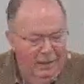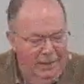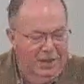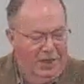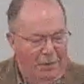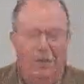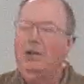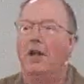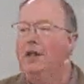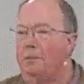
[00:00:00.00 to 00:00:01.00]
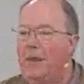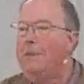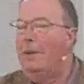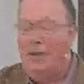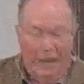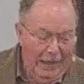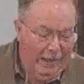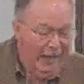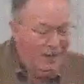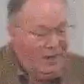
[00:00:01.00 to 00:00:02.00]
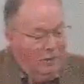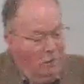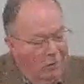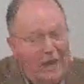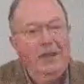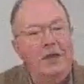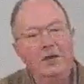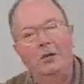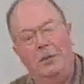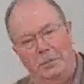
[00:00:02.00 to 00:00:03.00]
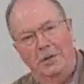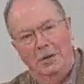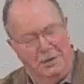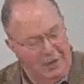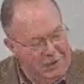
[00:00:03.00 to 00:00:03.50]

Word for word: they assembled all the people, and they read the scriptures.